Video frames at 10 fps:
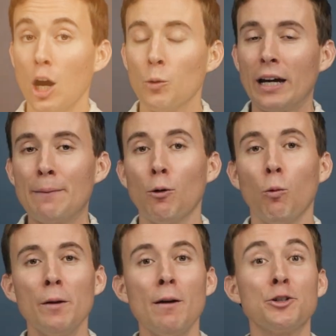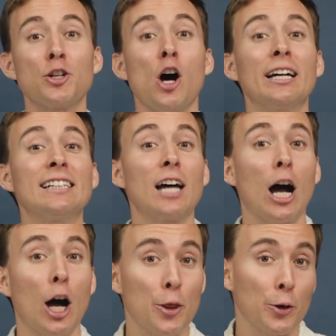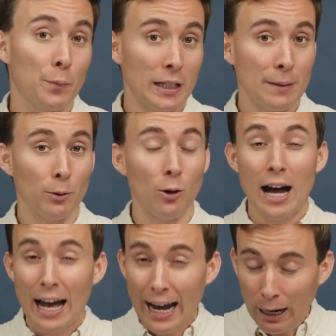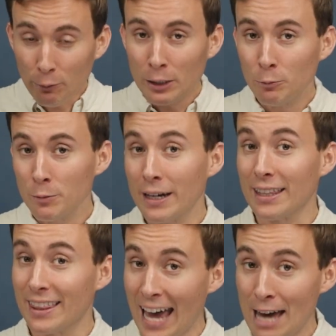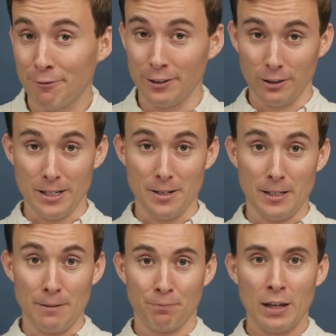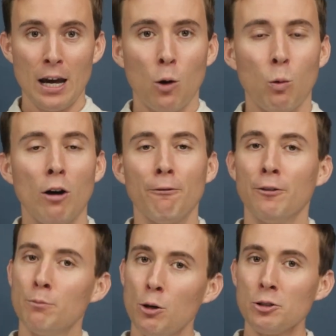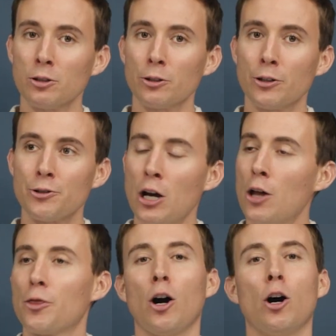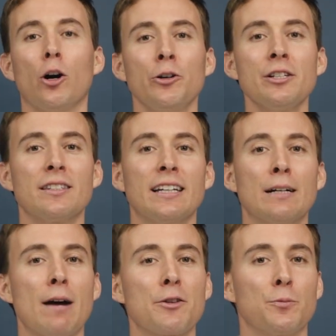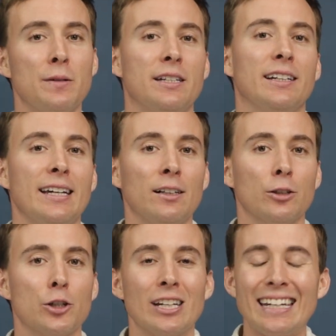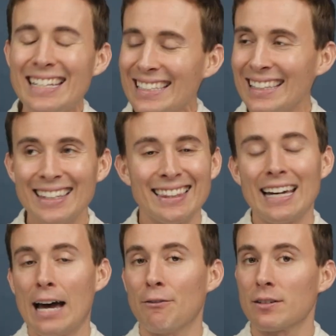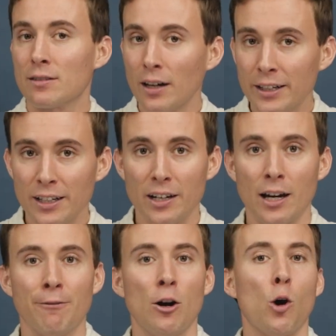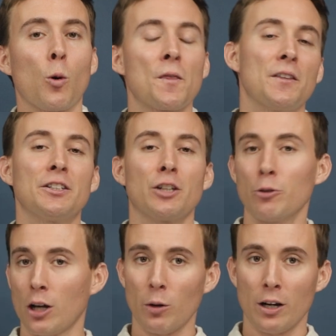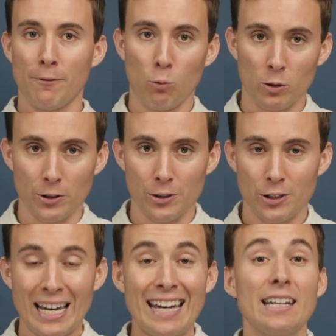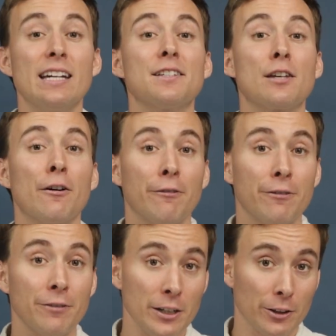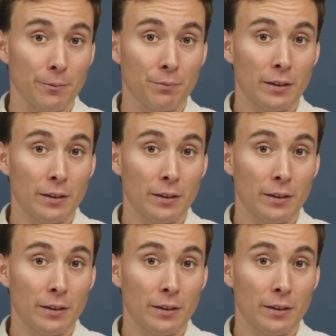Okay, but what about talking to other people? How can we make that feel easy? Well, for most learners, the hardest thing about speaking English isn't that they haven't studied enough or that they don't know enough words. It's fear.